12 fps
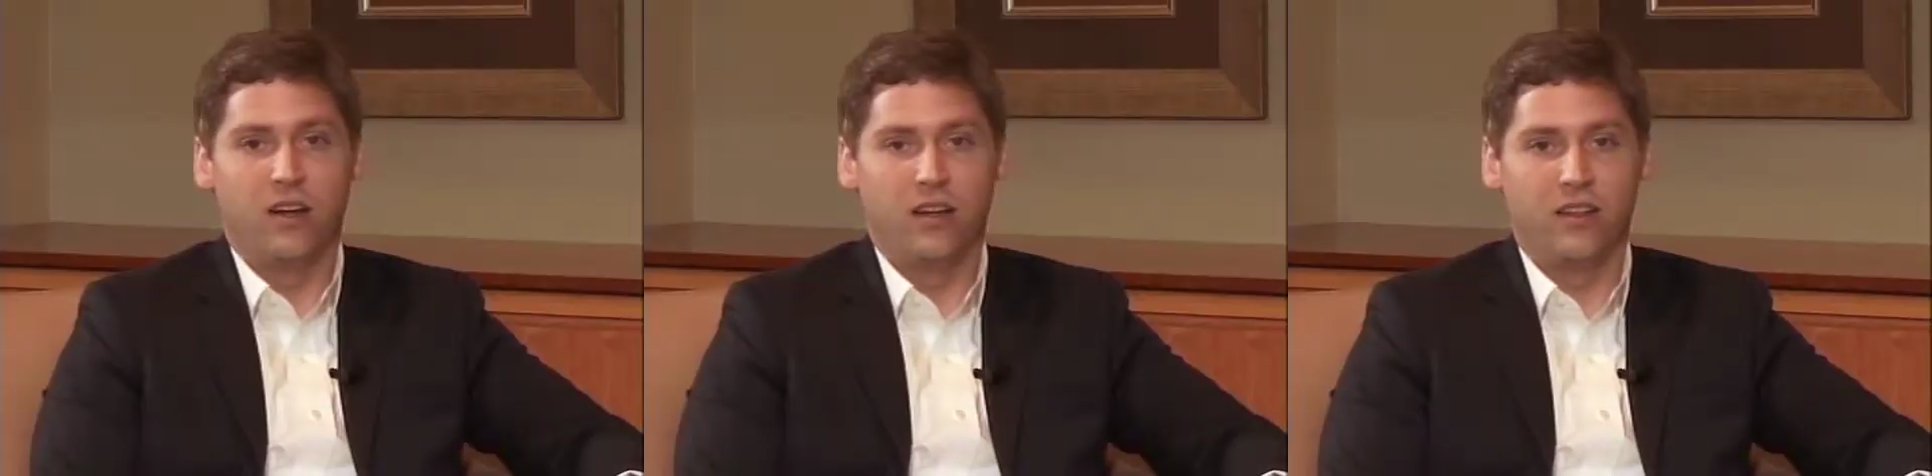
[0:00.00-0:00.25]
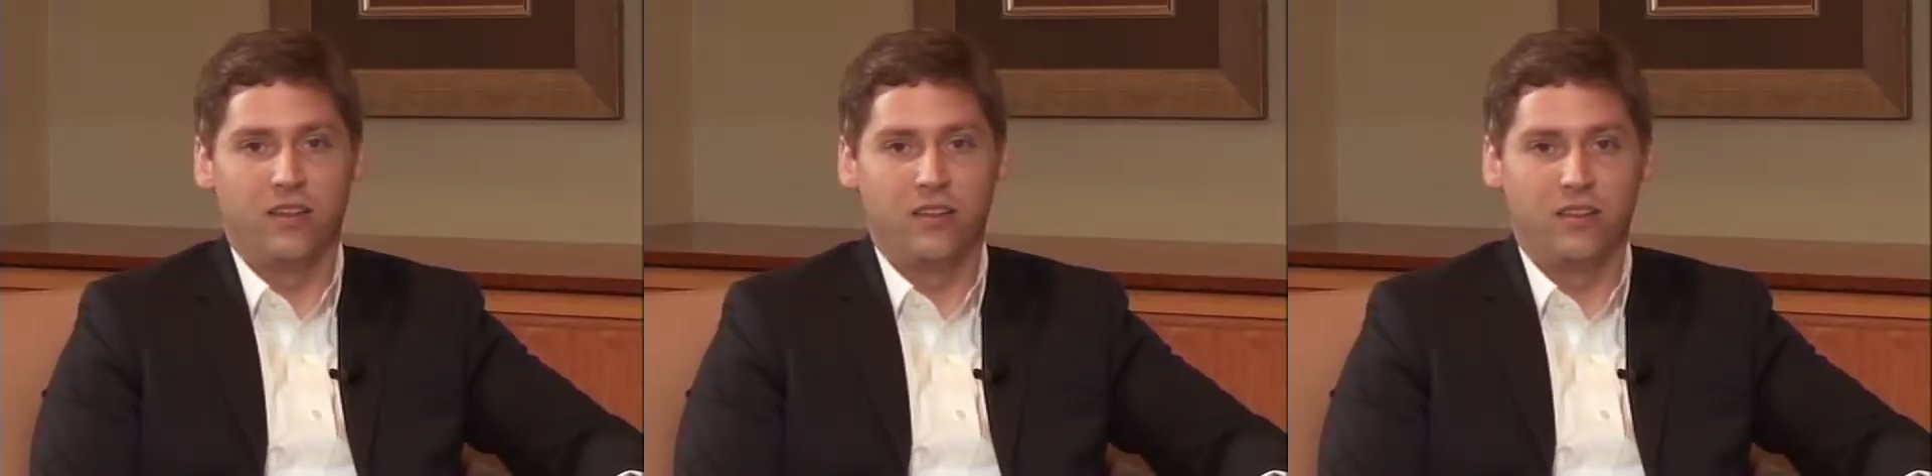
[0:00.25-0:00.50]

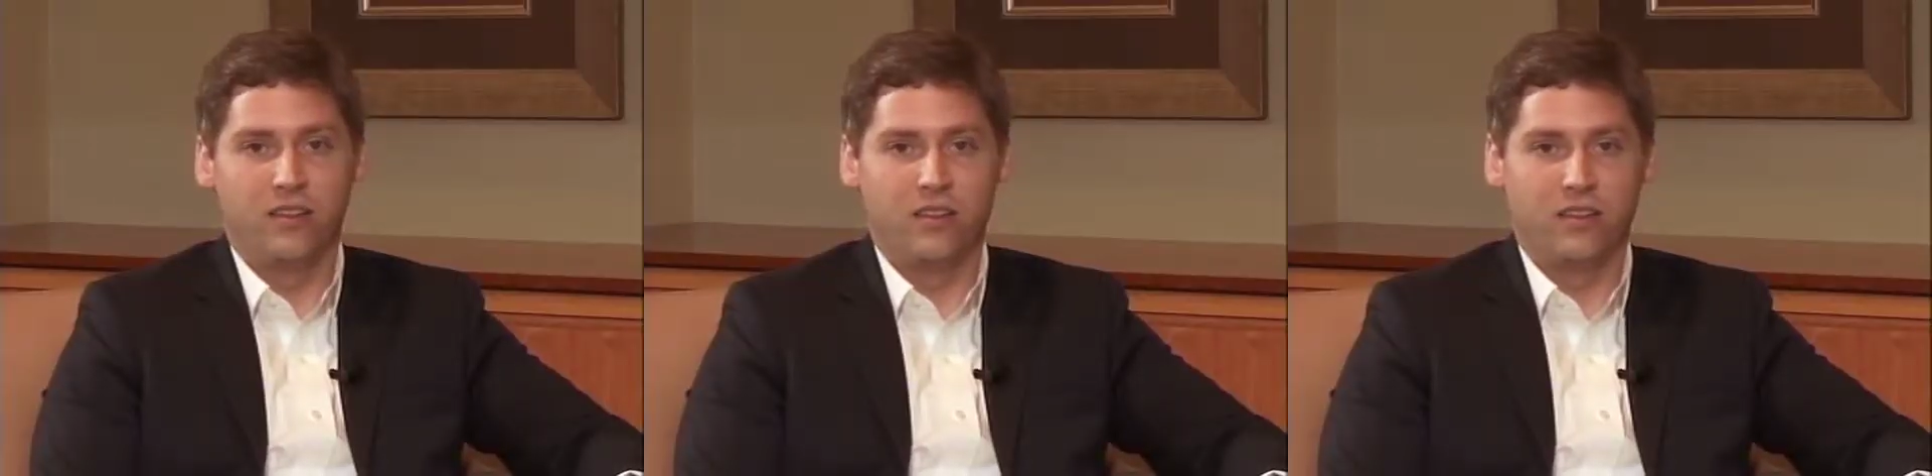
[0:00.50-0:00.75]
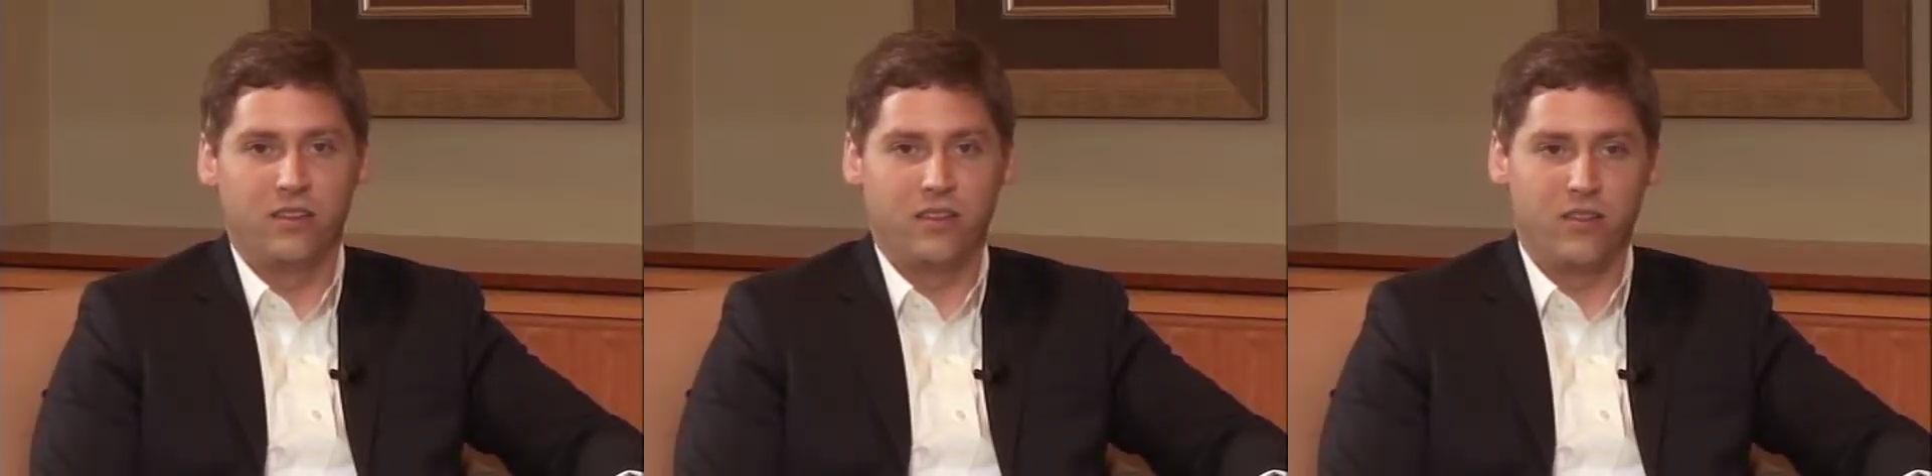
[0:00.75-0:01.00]

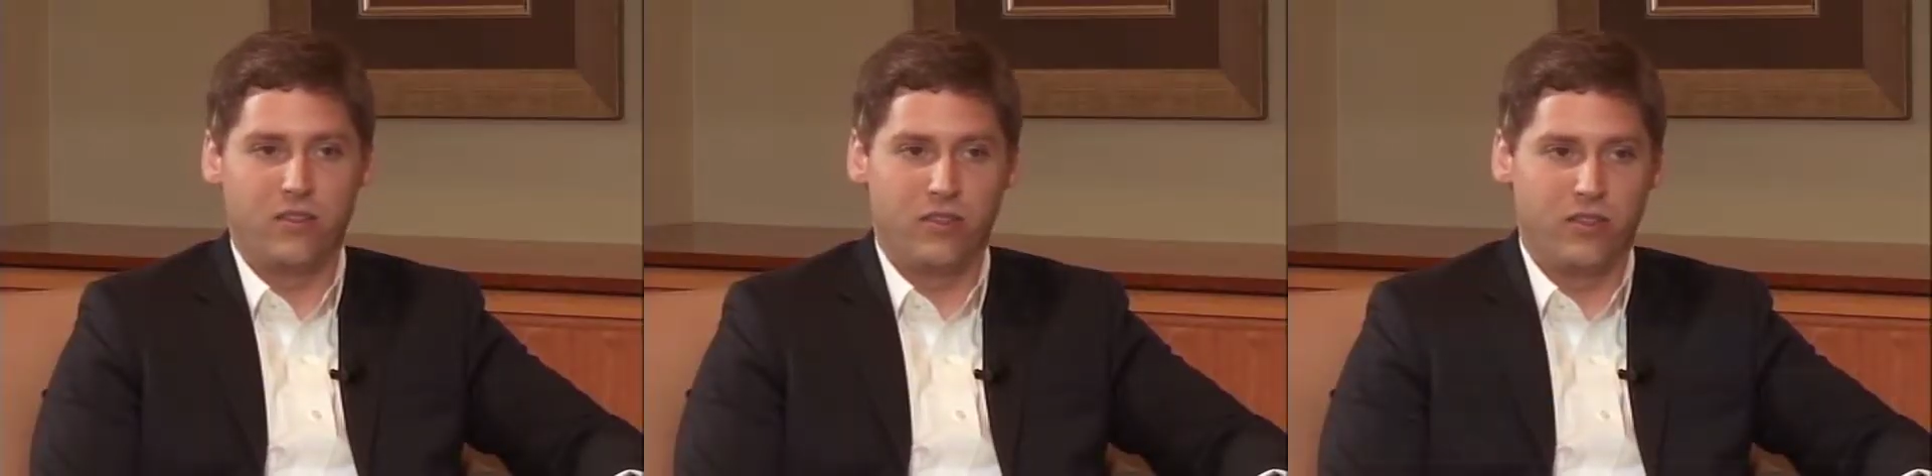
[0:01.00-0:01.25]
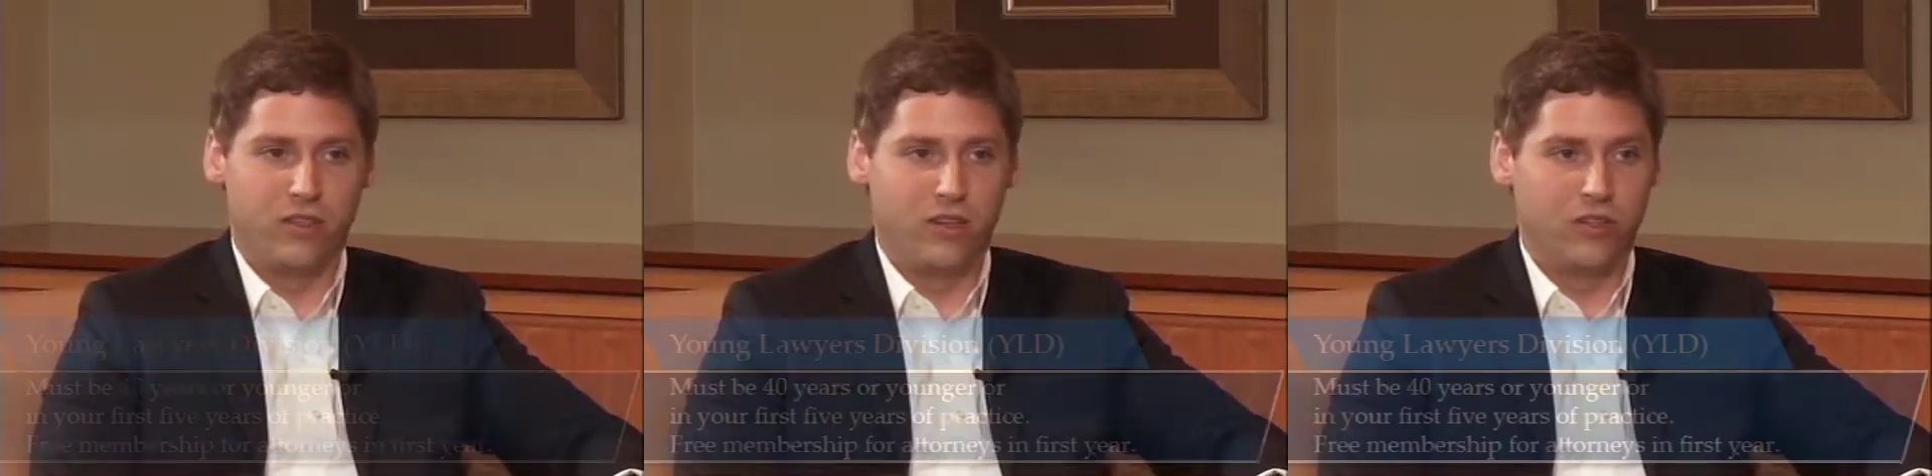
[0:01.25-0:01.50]

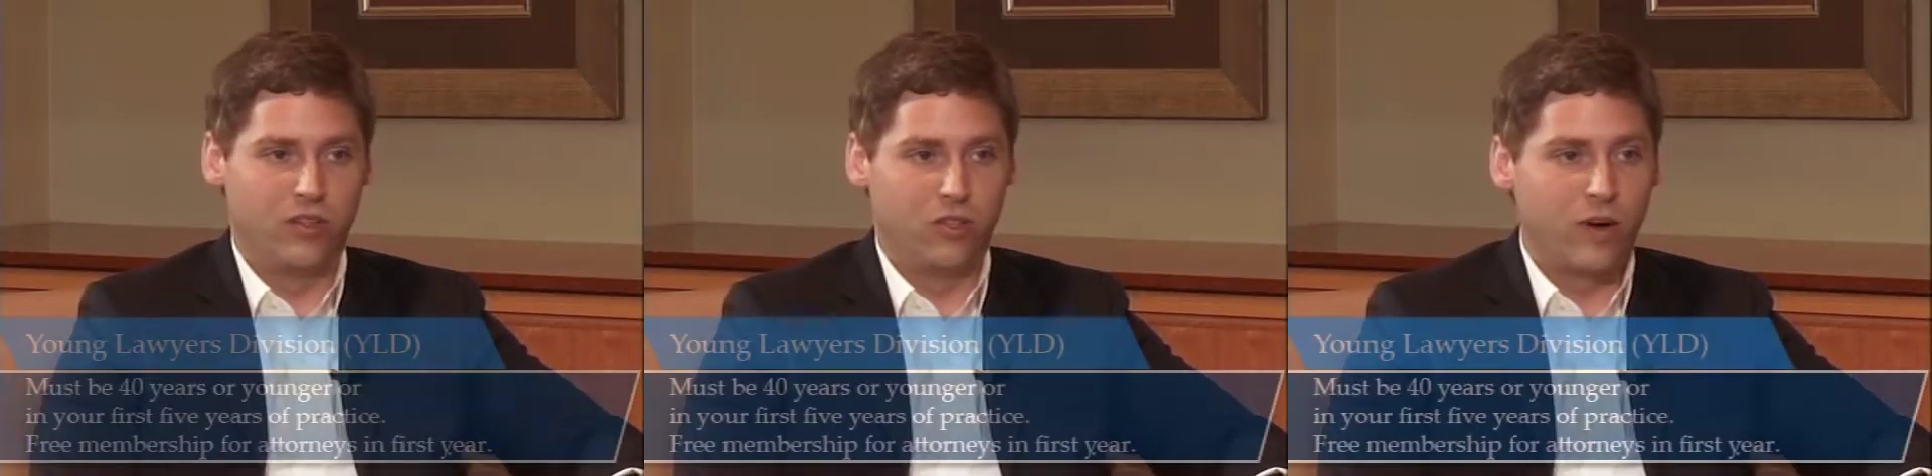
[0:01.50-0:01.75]
The